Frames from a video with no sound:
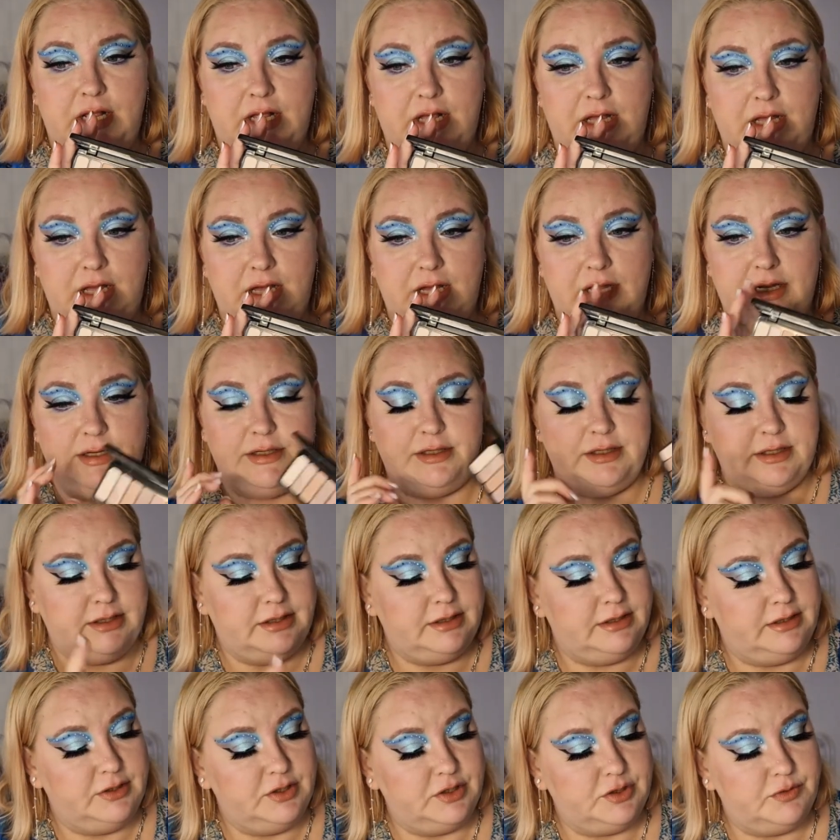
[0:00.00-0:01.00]
And
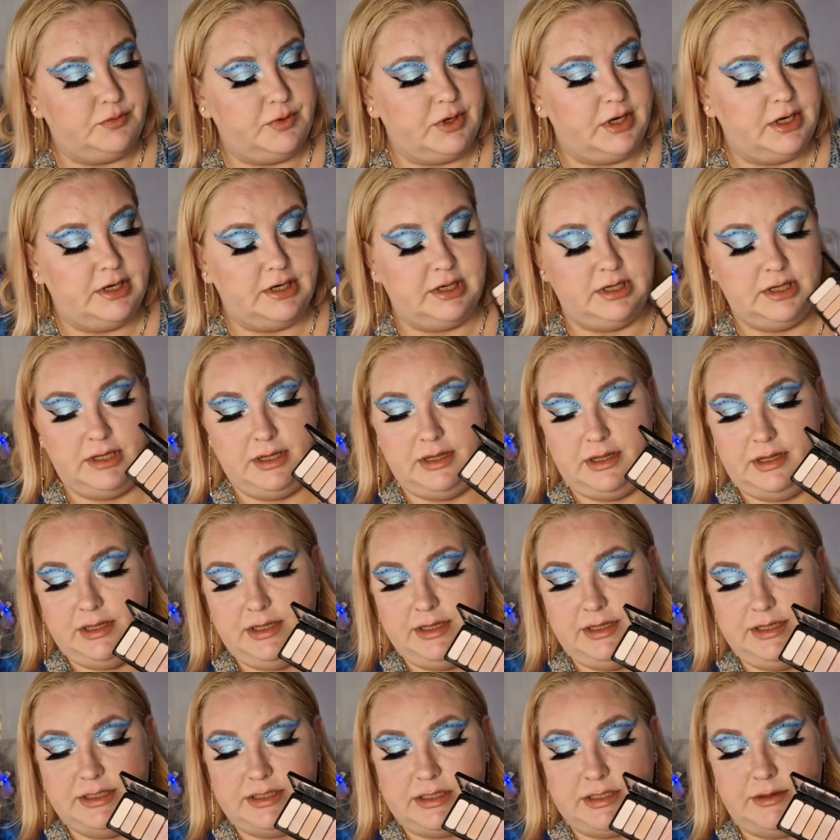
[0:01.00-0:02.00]
this one
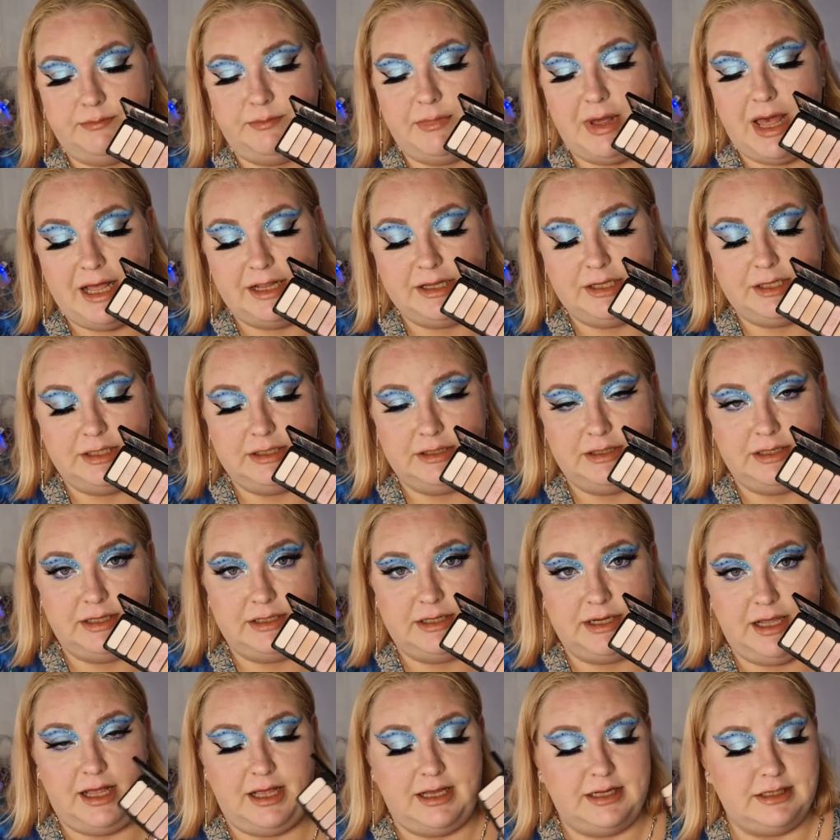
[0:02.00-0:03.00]
is a matte
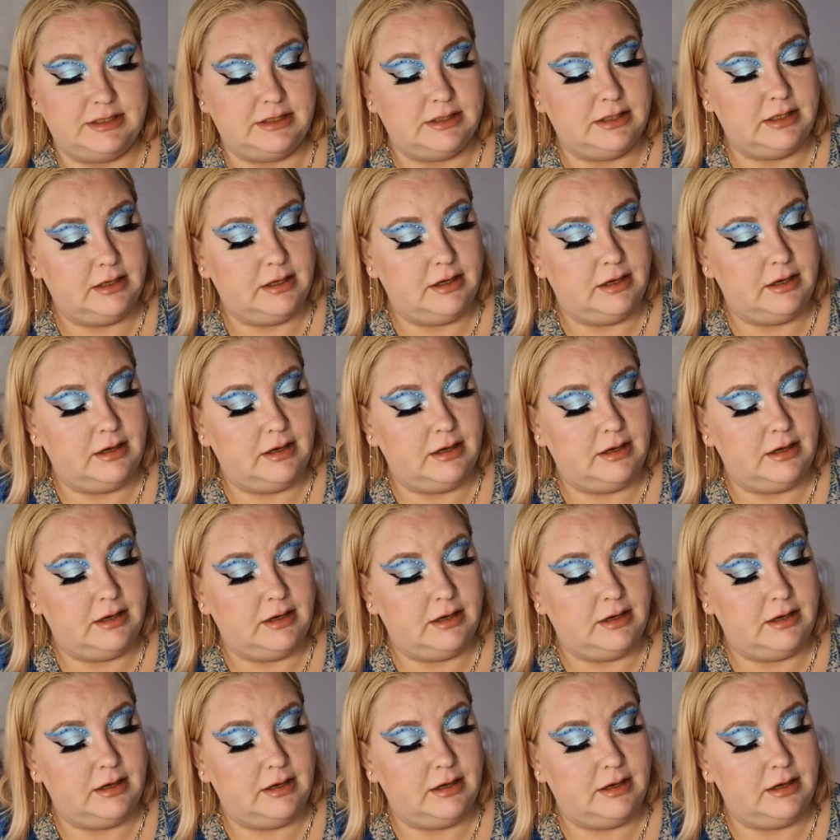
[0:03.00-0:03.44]
that has